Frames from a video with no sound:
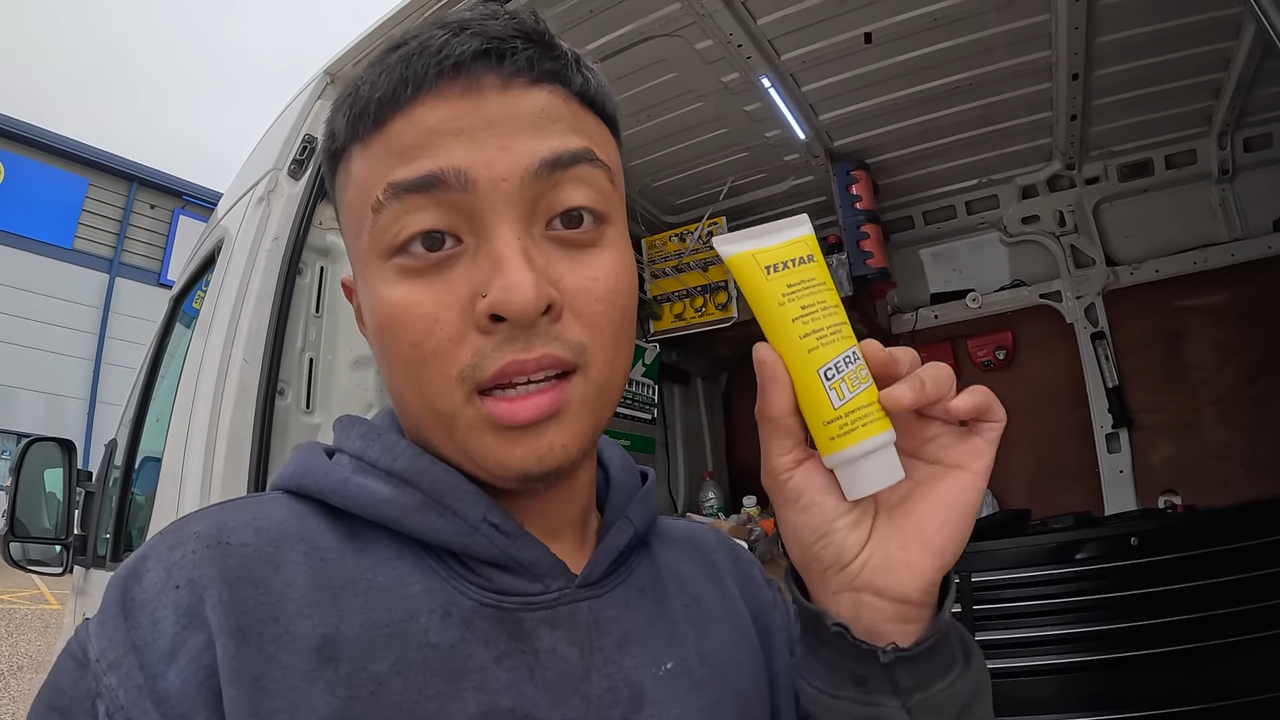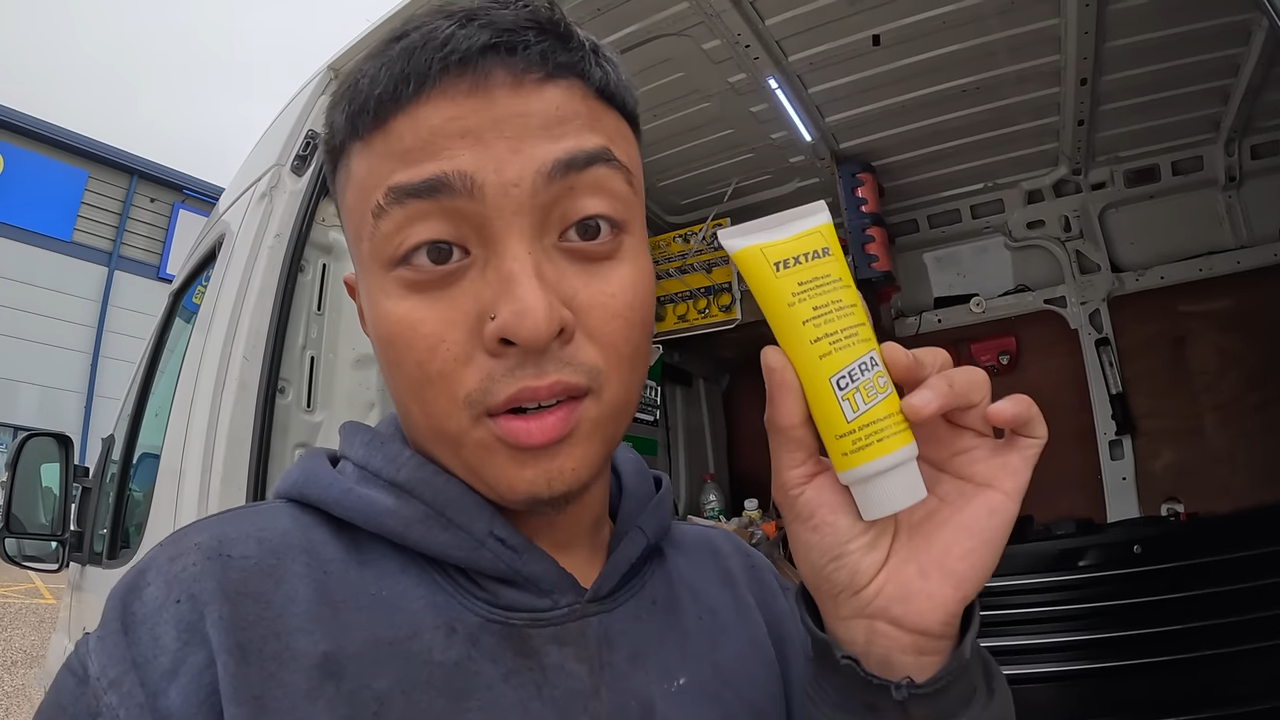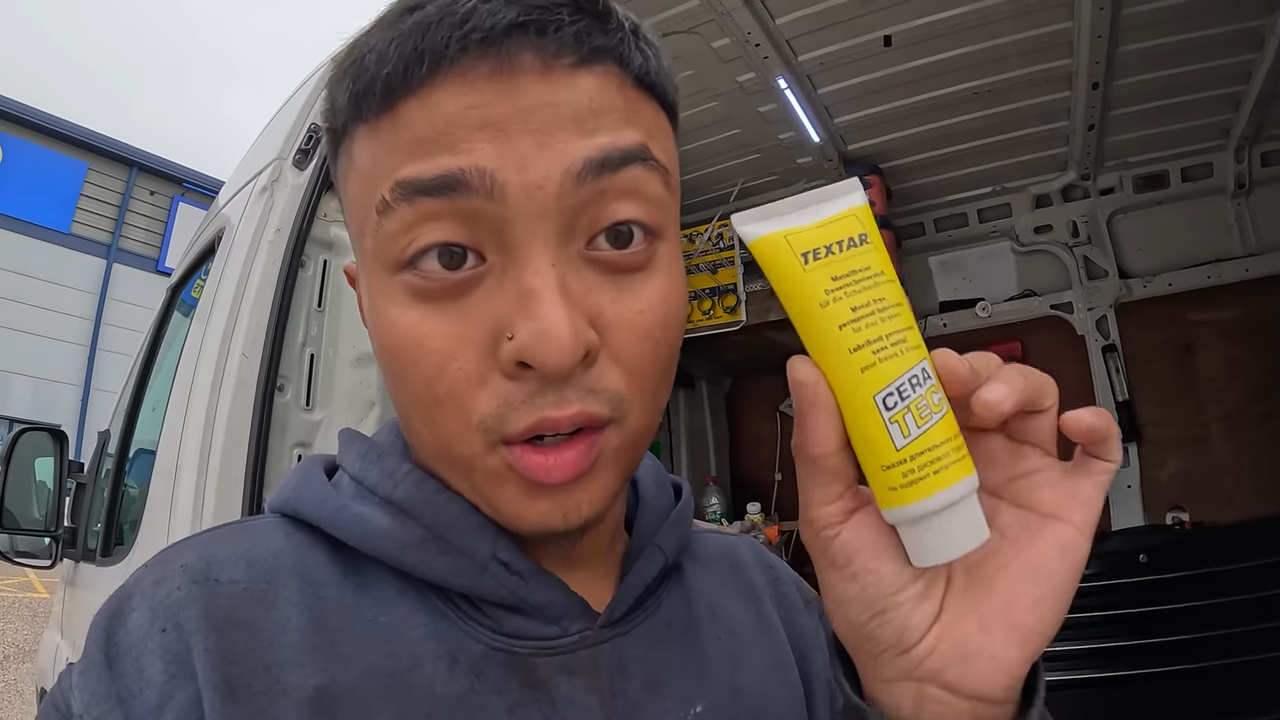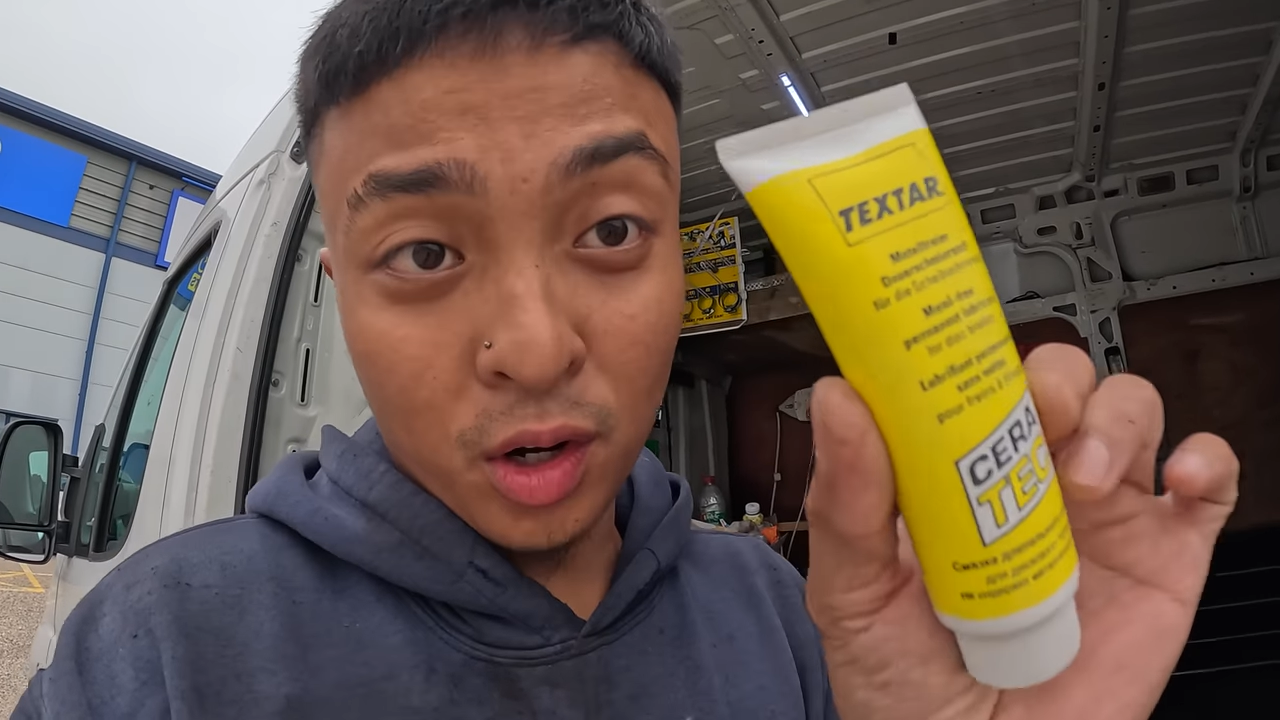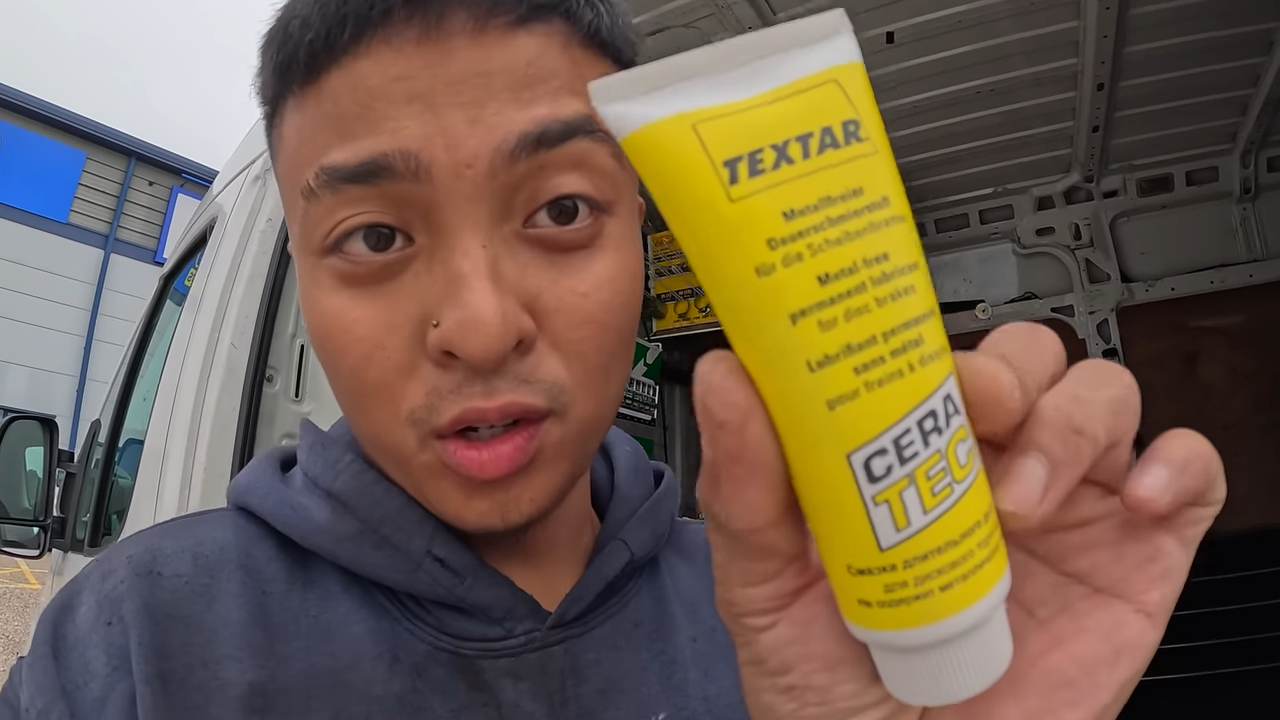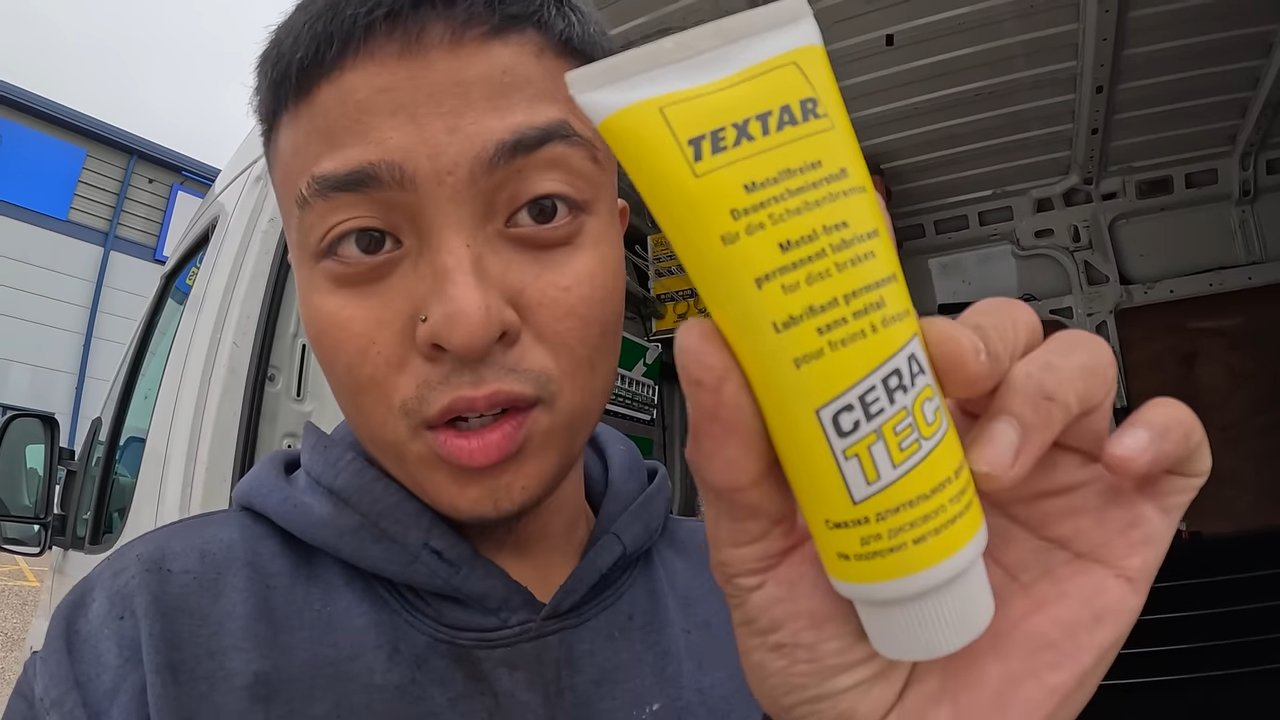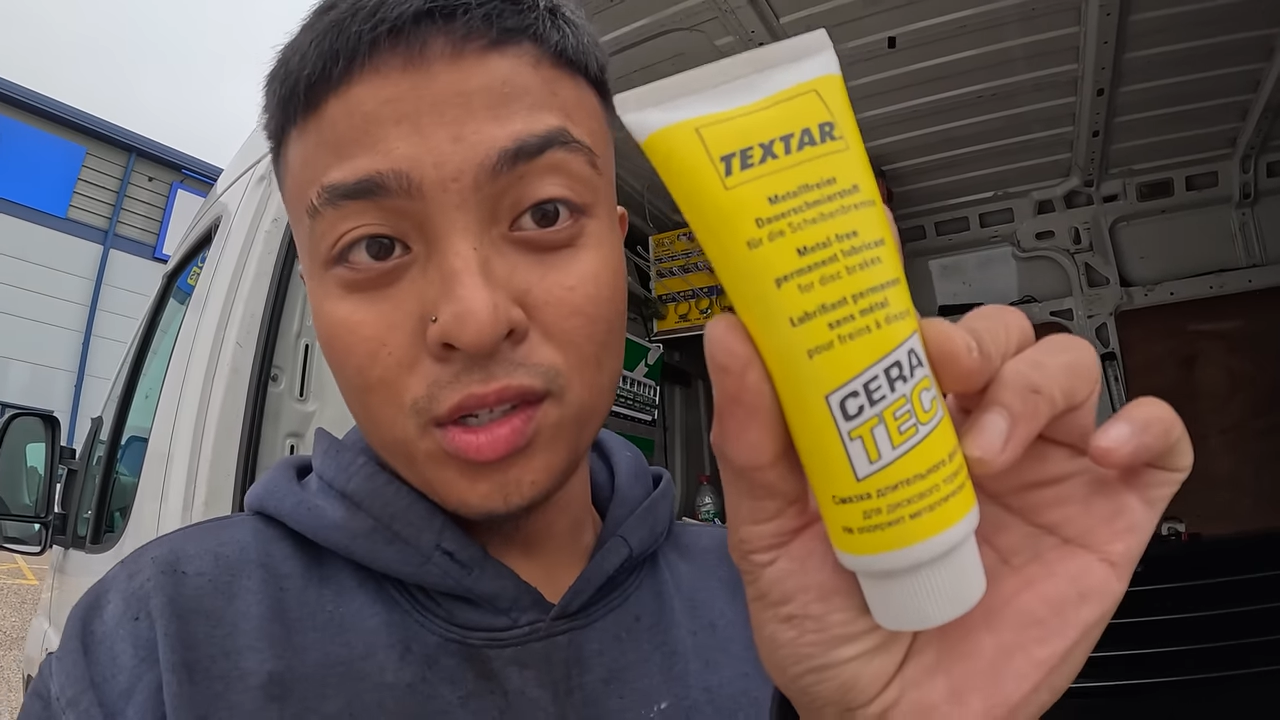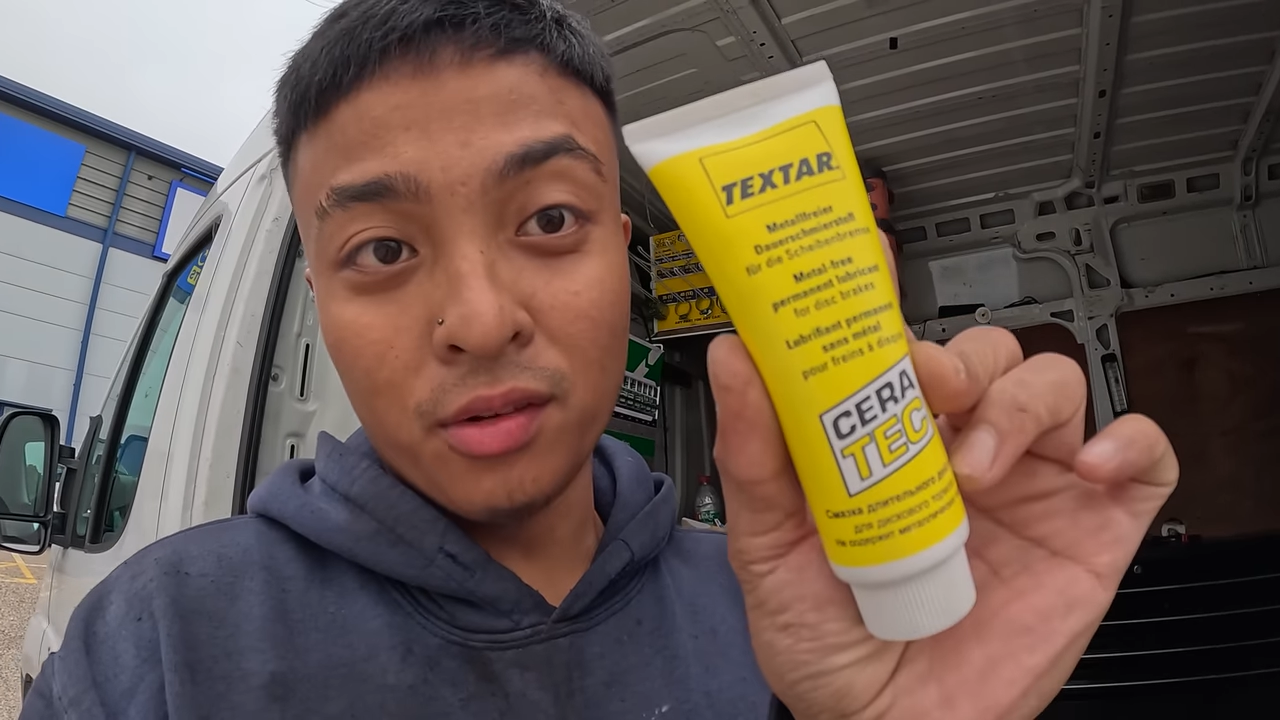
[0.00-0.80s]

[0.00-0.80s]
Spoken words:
regardless,